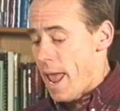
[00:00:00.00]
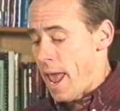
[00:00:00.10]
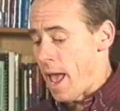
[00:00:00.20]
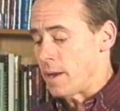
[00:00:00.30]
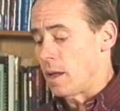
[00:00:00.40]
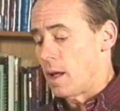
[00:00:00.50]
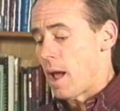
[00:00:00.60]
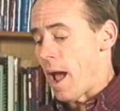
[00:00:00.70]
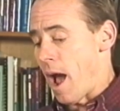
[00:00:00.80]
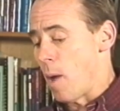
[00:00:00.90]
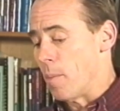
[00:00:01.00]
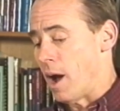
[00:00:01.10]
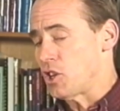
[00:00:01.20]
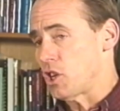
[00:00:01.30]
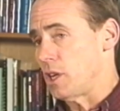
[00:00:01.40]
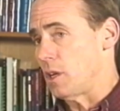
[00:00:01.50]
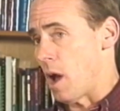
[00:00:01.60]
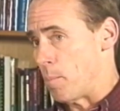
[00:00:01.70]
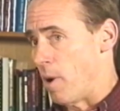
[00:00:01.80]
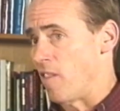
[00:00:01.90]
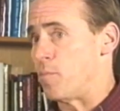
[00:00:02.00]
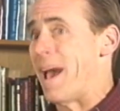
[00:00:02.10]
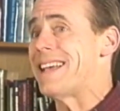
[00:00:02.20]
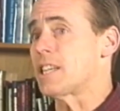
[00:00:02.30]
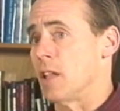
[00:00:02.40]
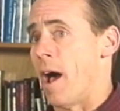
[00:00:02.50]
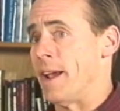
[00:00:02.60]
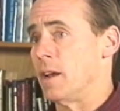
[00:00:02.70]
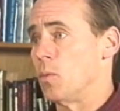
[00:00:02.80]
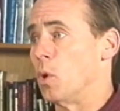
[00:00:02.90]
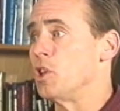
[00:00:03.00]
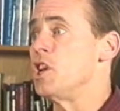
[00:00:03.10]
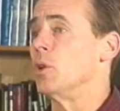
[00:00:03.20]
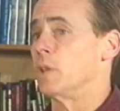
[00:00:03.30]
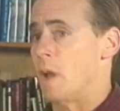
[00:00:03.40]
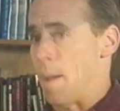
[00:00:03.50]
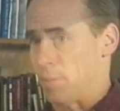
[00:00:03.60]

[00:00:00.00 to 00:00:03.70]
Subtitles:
And how much above baseline will yield an